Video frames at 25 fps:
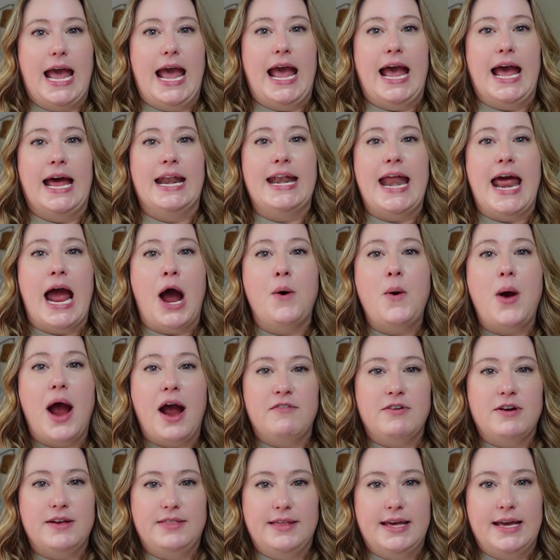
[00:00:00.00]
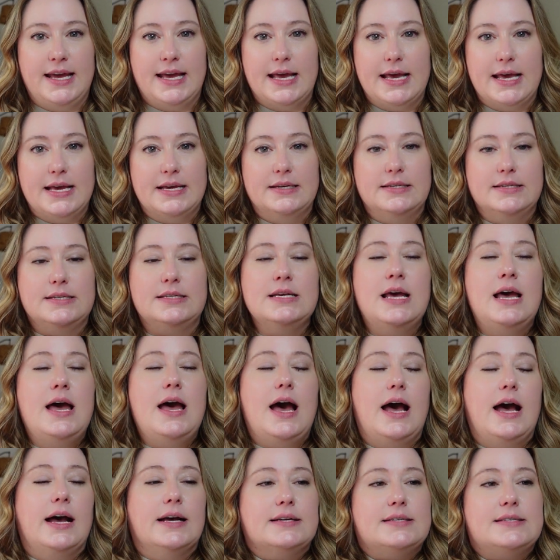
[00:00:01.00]
and now everything is
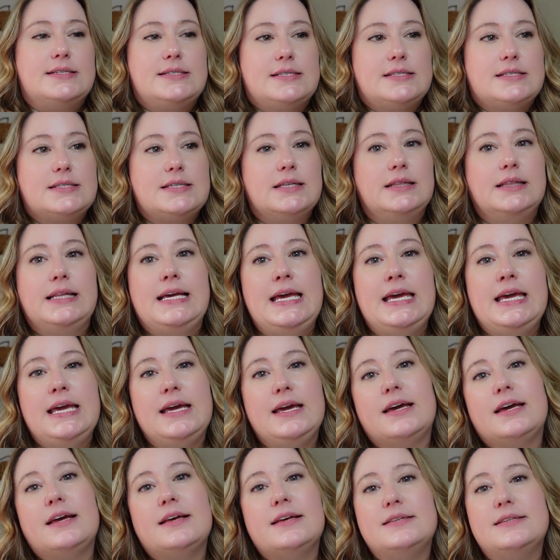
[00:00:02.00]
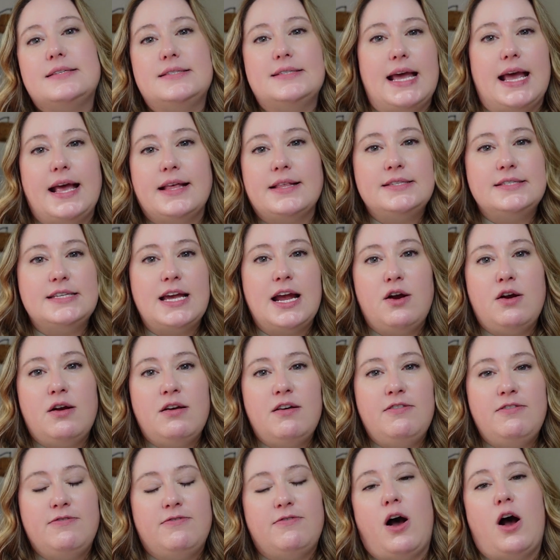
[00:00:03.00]
a sleek sans serif
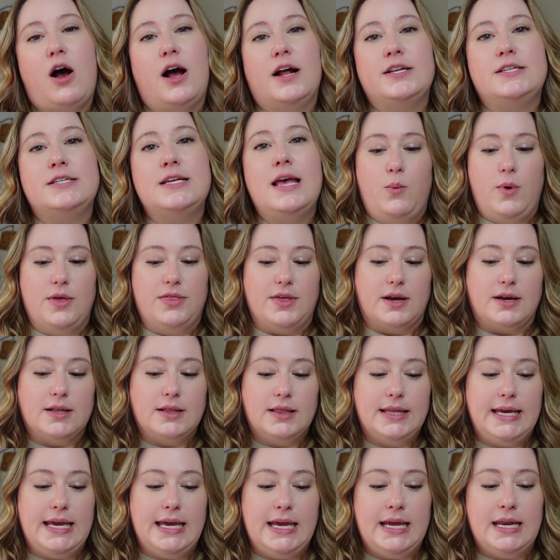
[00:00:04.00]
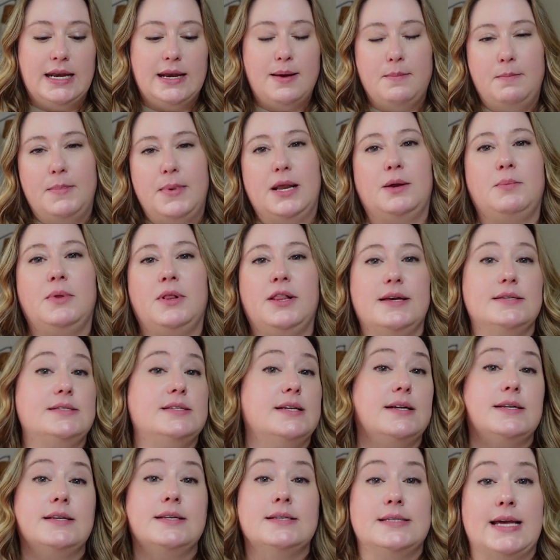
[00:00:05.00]
font with a clean
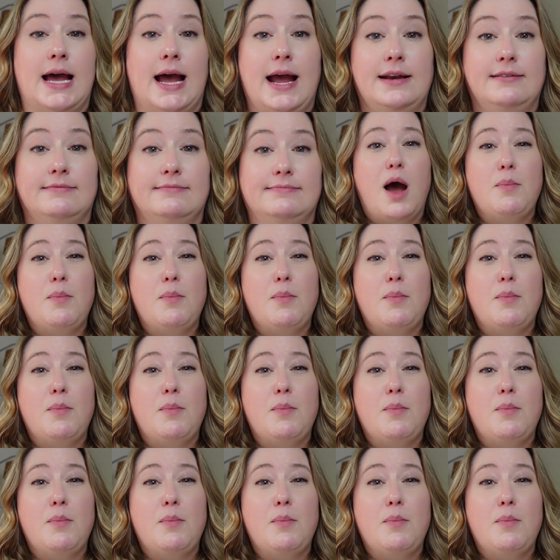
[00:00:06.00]
minimalistic design.